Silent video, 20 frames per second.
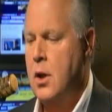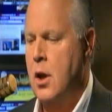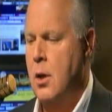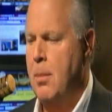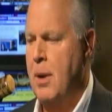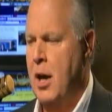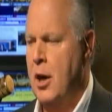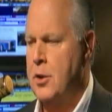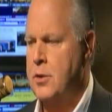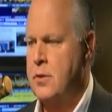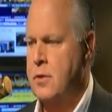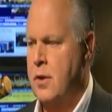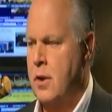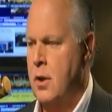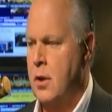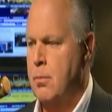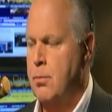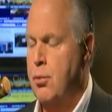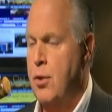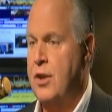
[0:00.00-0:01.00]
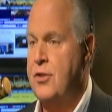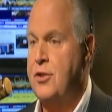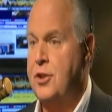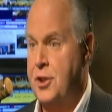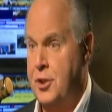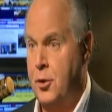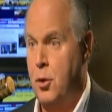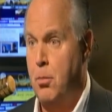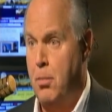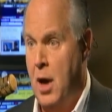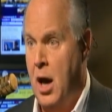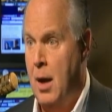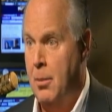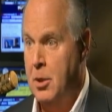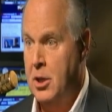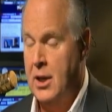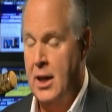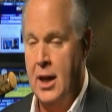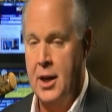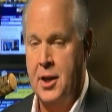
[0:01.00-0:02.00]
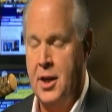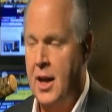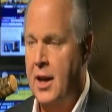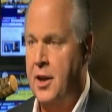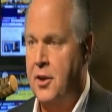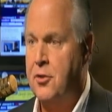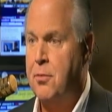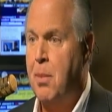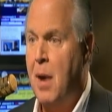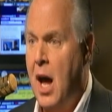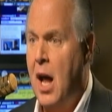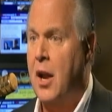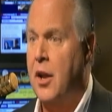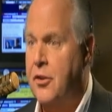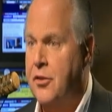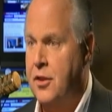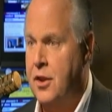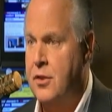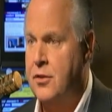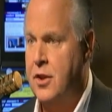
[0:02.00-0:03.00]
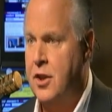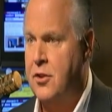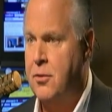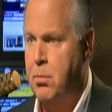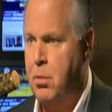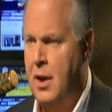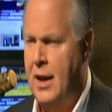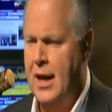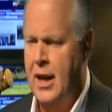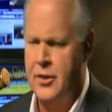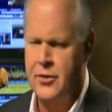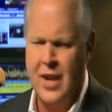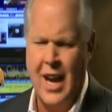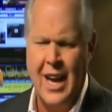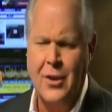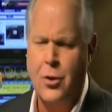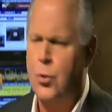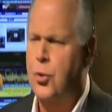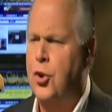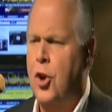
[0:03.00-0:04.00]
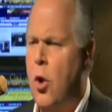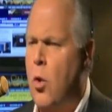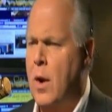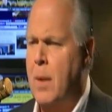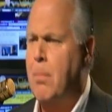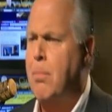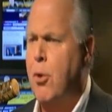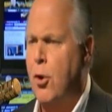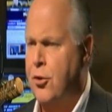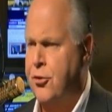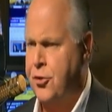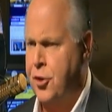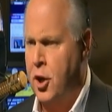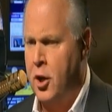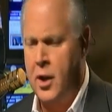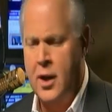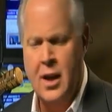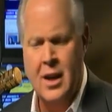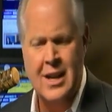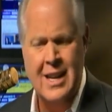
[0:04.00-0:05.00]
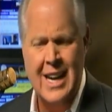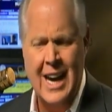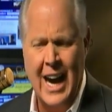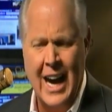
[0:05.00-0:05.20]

about President Obama and his policies and his plans. I don't know him personally.